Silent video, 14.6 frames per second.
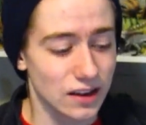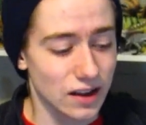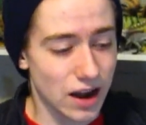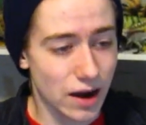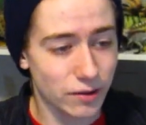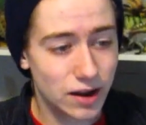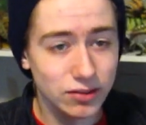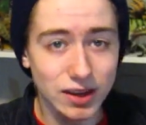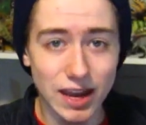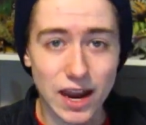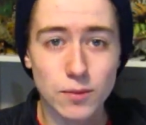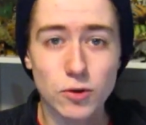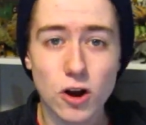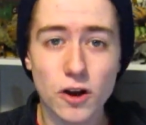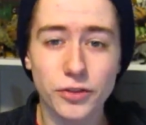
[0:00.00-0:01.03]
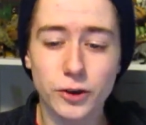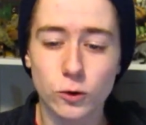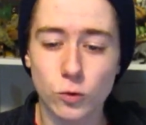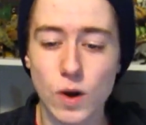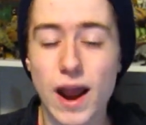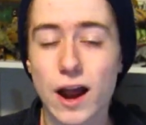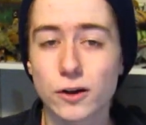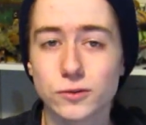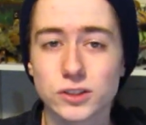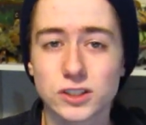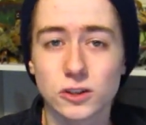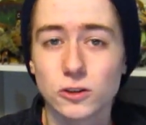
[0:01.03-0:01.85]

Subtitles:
I would have the camera on the ground